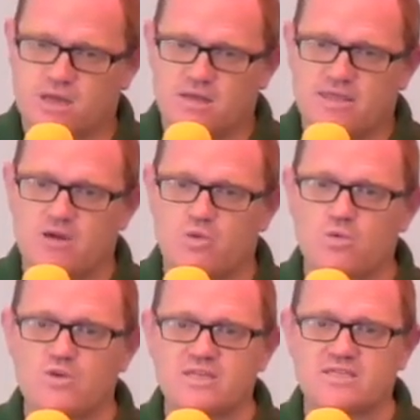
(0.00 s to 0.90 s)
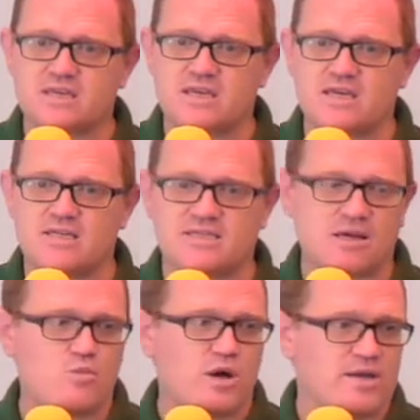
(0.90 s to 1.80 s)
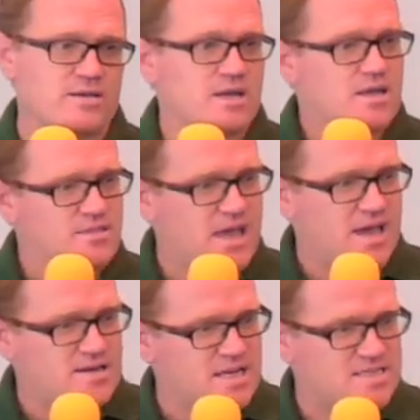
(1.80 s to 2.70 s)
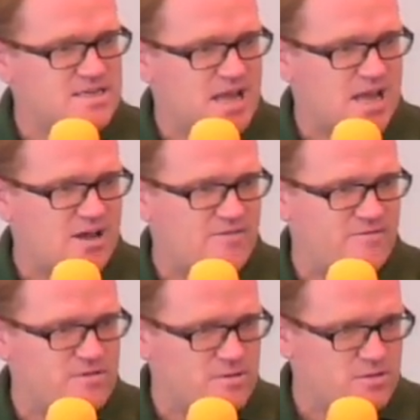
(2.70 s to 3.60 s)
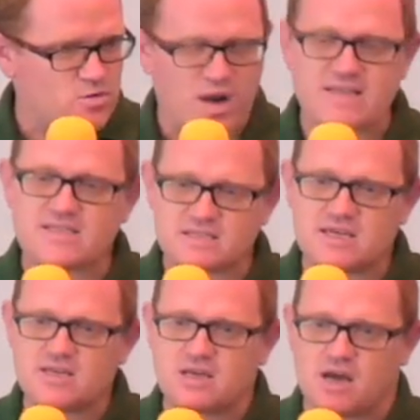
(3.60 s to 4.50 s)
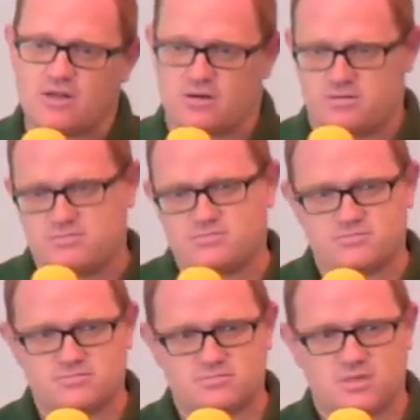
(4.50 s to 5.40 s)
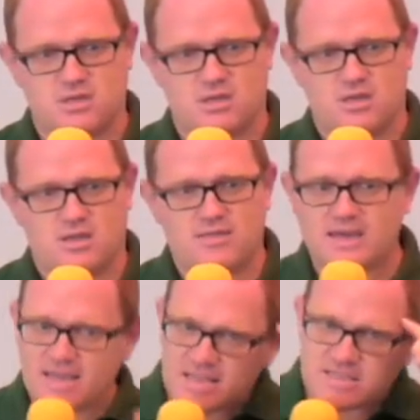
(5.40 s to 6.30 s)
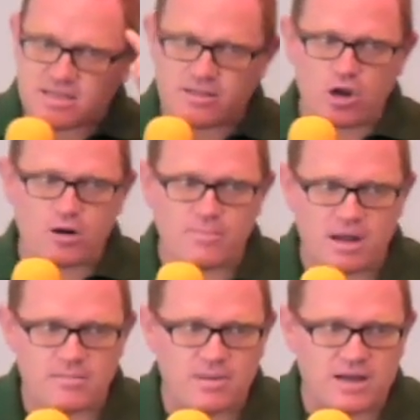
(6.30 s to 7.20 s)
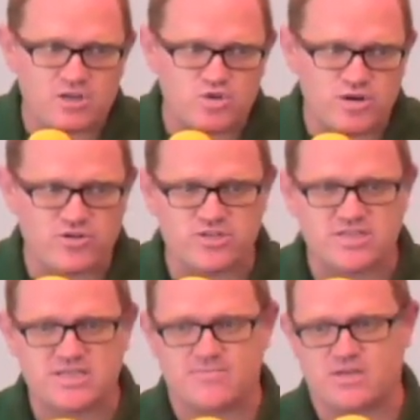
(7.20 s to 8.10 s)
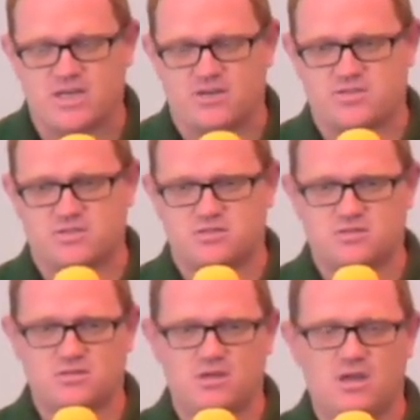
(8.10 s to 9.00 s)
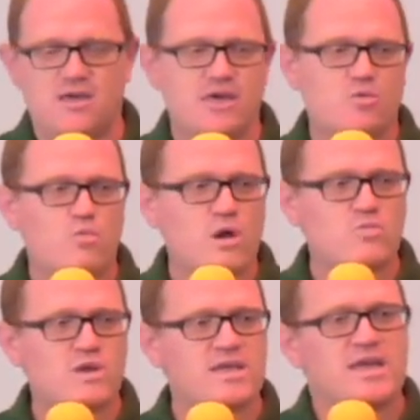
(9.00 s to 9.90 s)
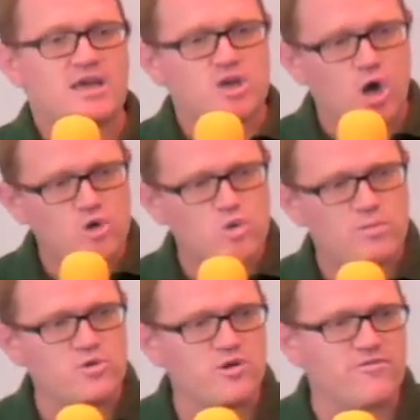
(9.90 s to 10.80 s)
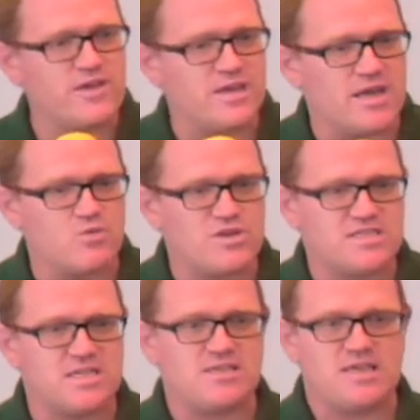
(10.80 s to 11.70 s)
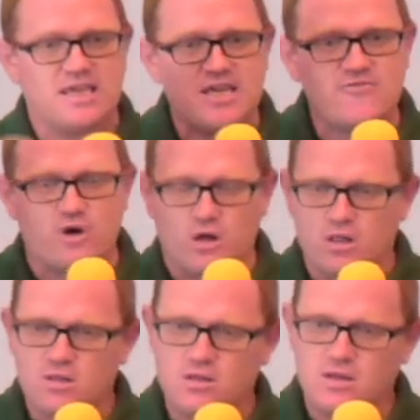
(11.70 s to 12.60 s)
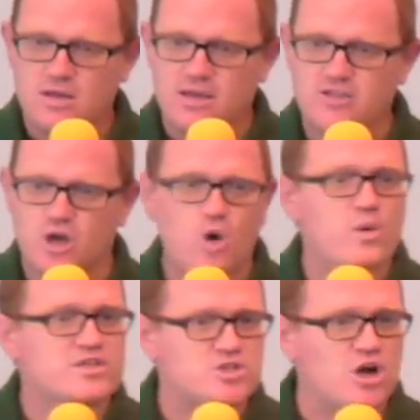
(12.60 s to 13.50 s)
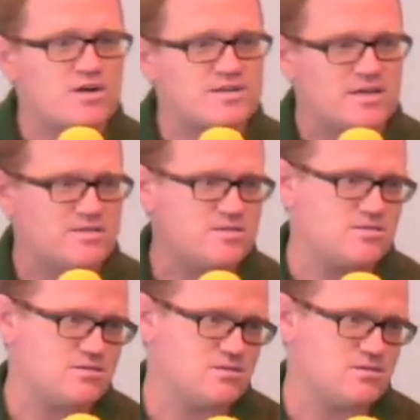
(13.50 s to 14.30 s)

That when we see someone that doesn't have the right skin color, that instantly our mind triggers to something else. That when we go to a movie and we see the evil, it's always darkness.